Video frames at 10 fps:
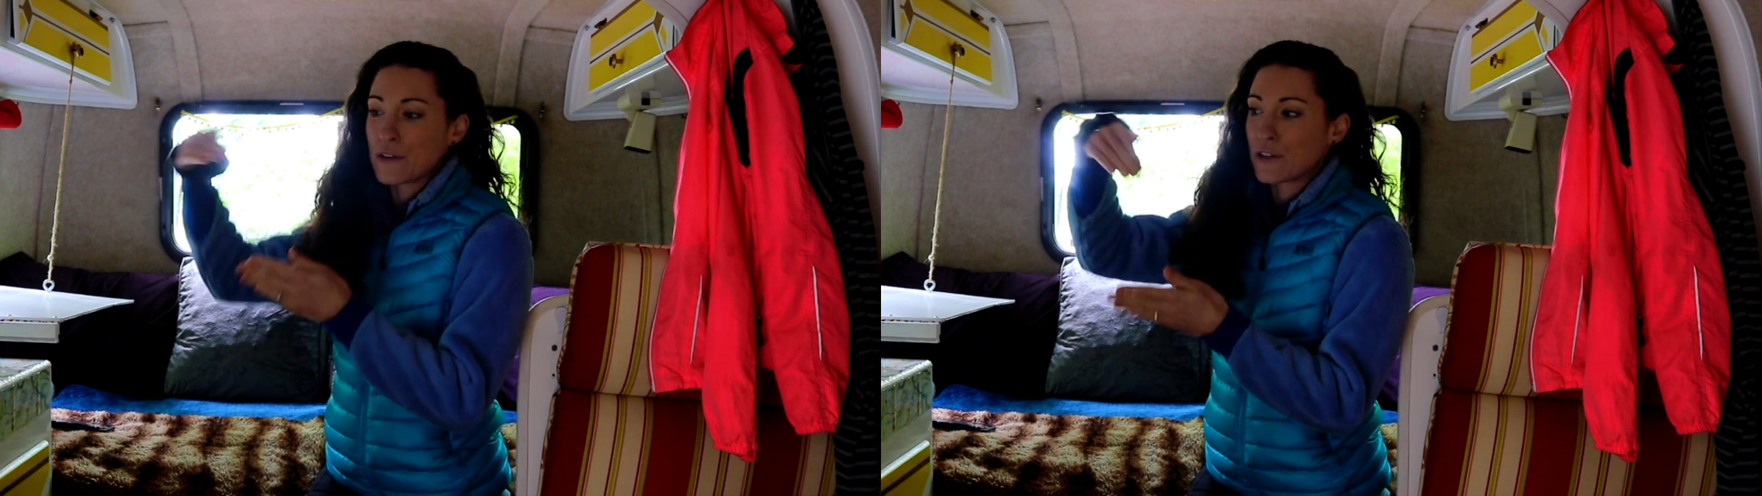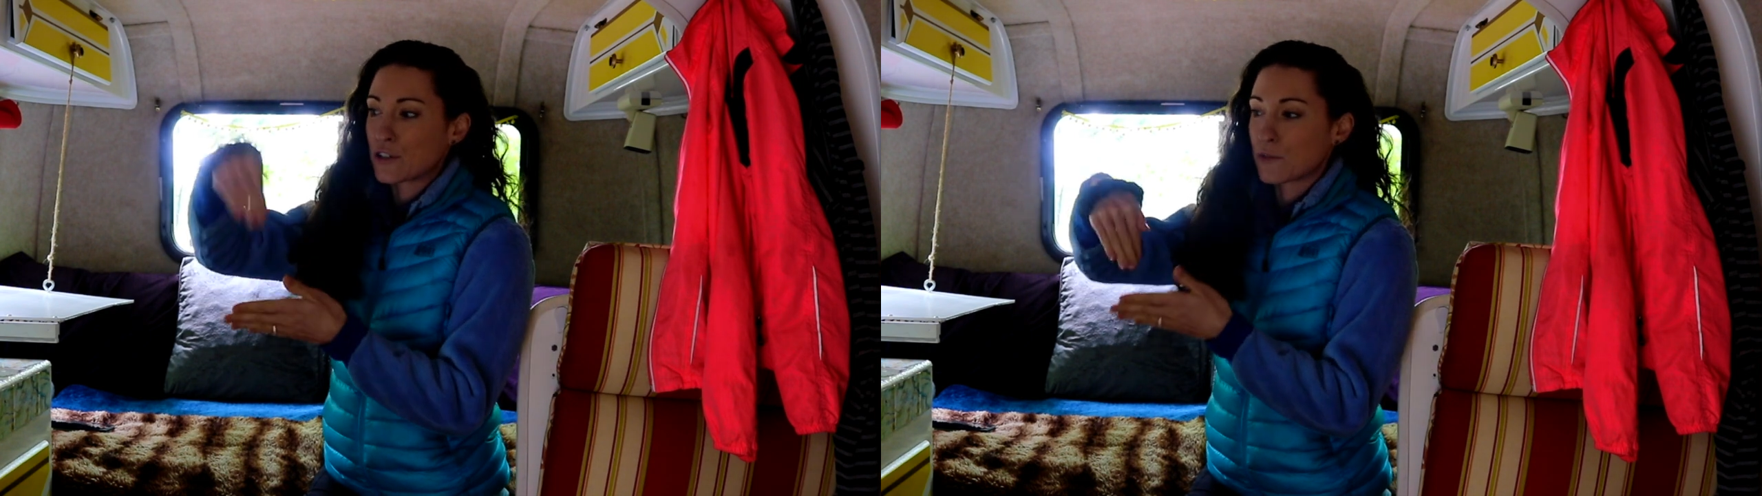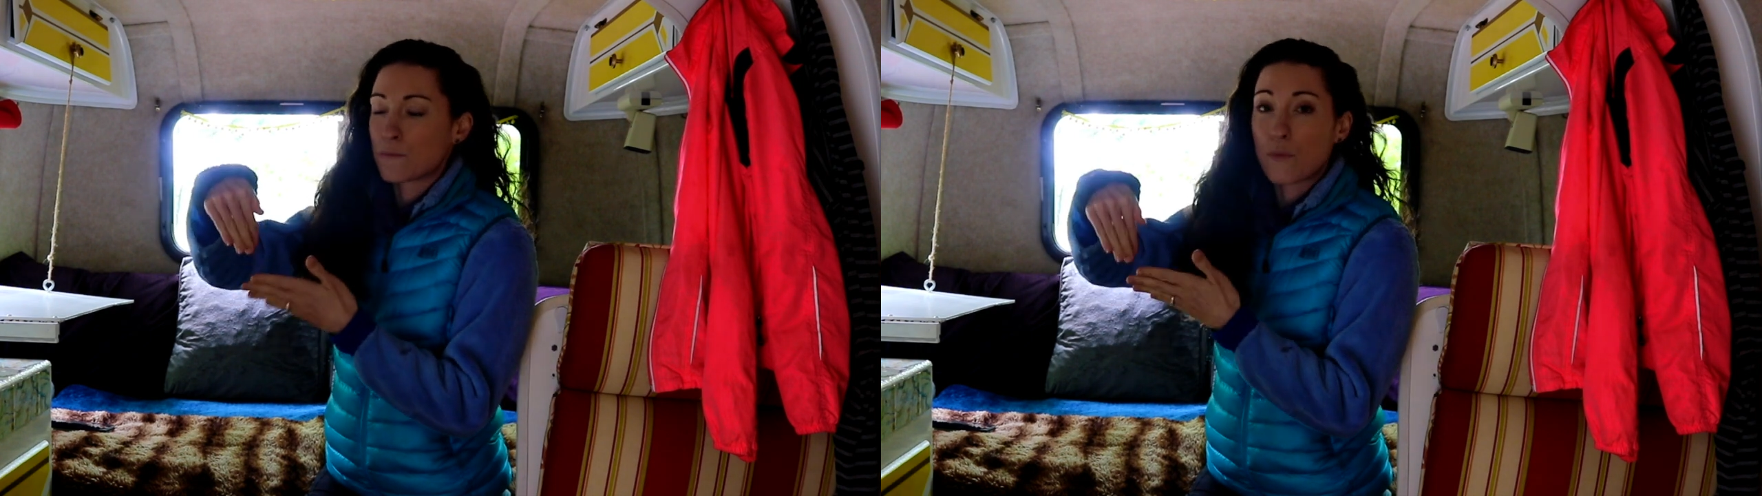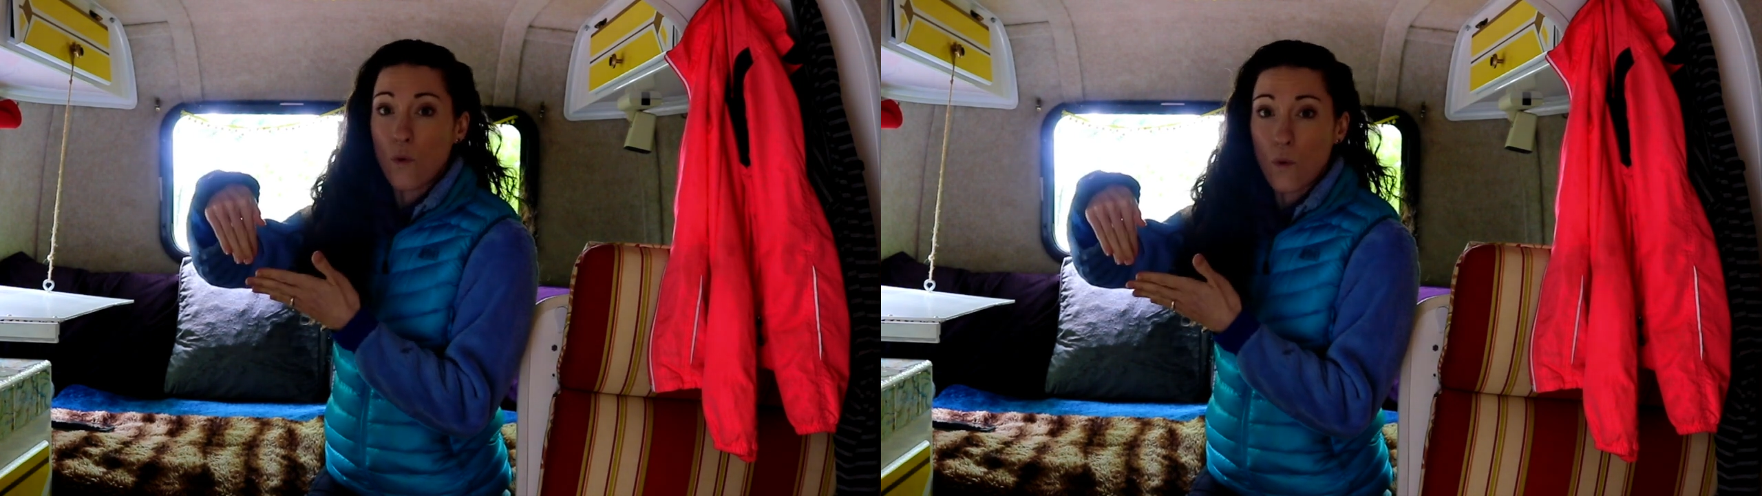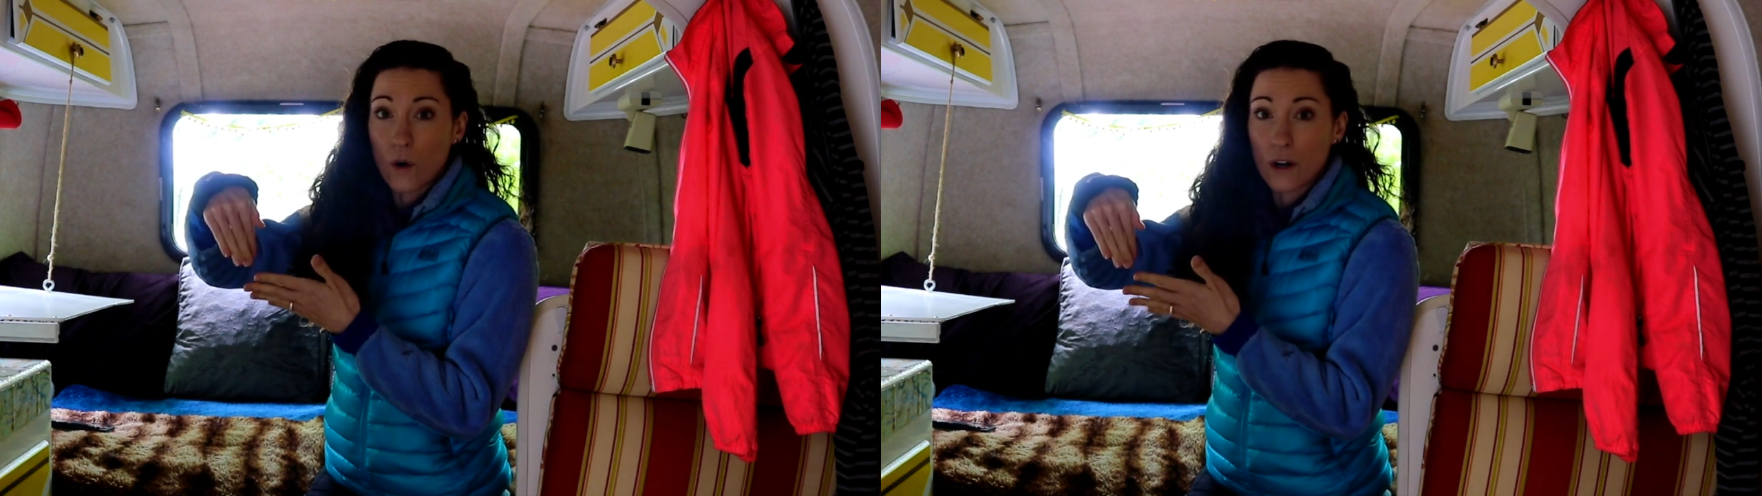you can just
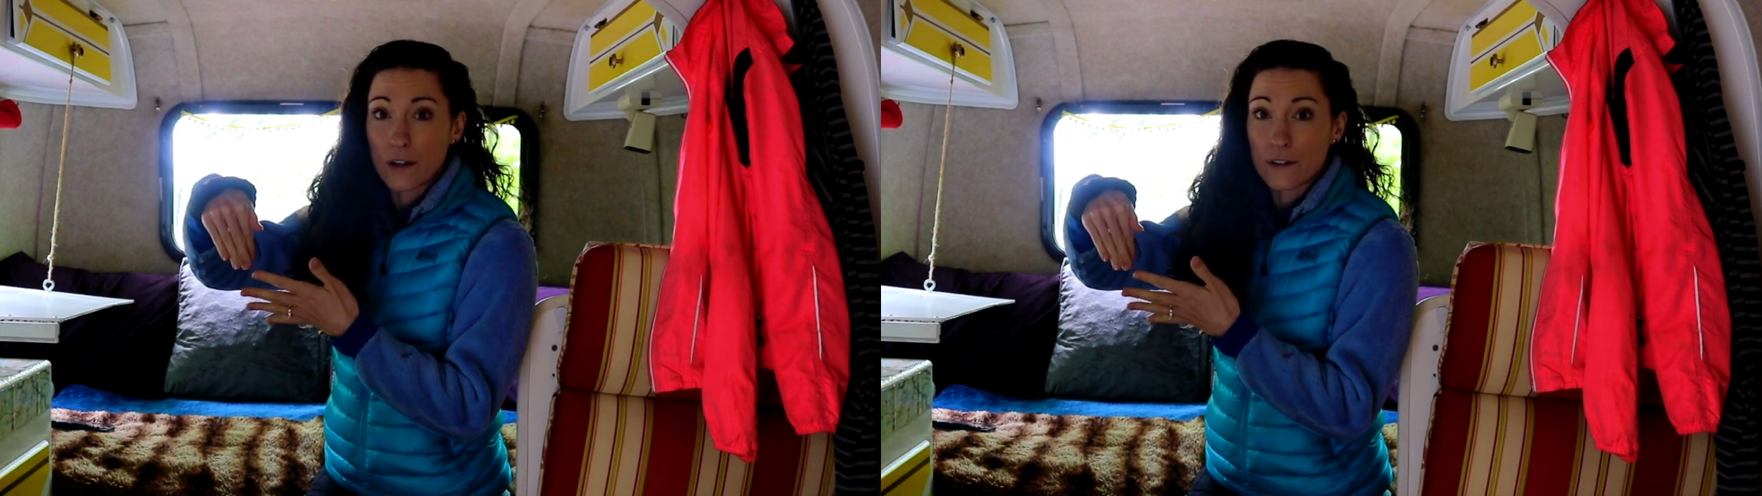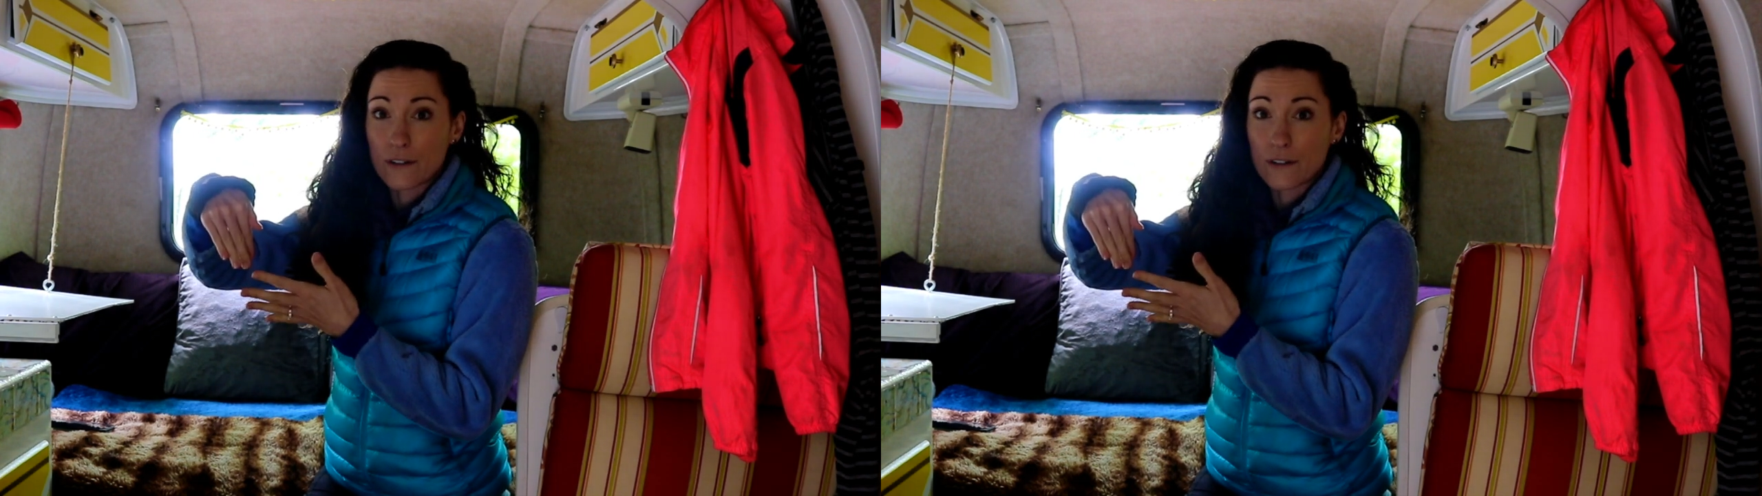pour